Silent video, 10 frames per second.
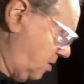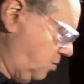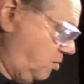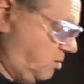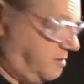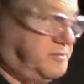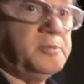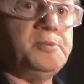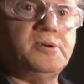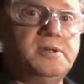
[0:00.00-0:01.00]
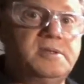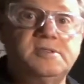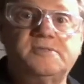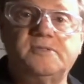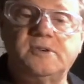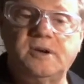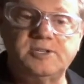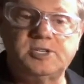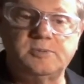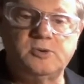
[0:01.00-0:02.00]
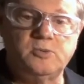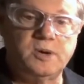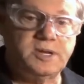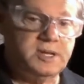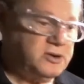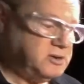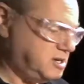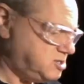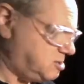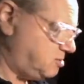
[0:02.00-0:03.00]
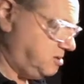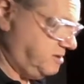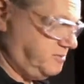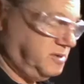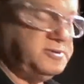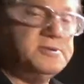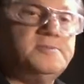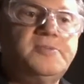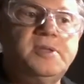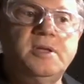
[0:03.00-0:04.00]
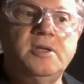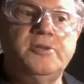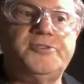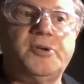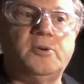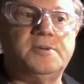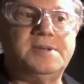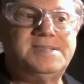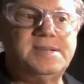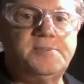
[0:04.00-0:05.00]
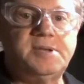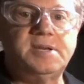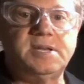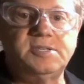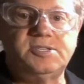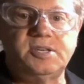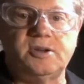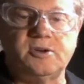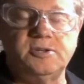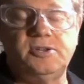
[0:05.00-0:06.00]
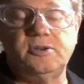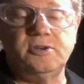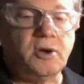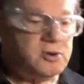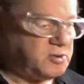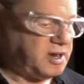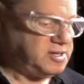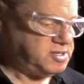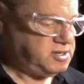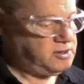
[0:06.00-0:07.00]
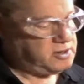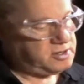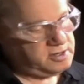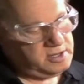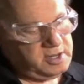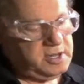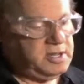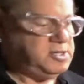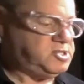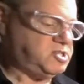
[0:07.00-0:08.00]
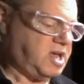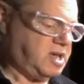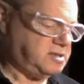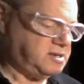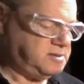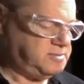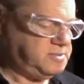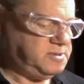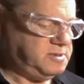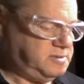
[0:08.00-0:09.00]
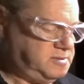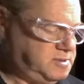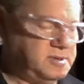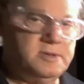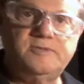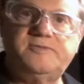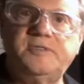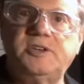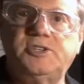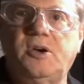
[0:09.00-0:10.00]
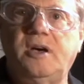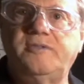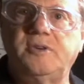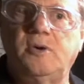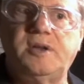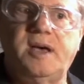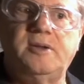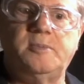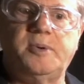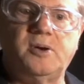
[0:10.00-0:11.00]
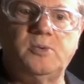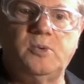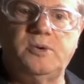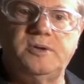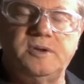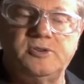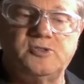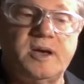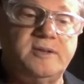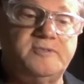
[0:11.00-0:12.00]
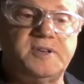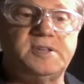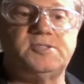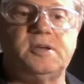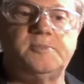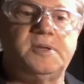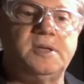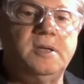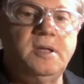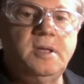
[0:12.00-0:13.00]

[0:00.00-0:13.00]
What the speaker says: Or if you're building this for a customer, what can your customer live with? So it's something to consider, because you can go crazy. You can sand the finish off and go down to bare wood and try to fix something,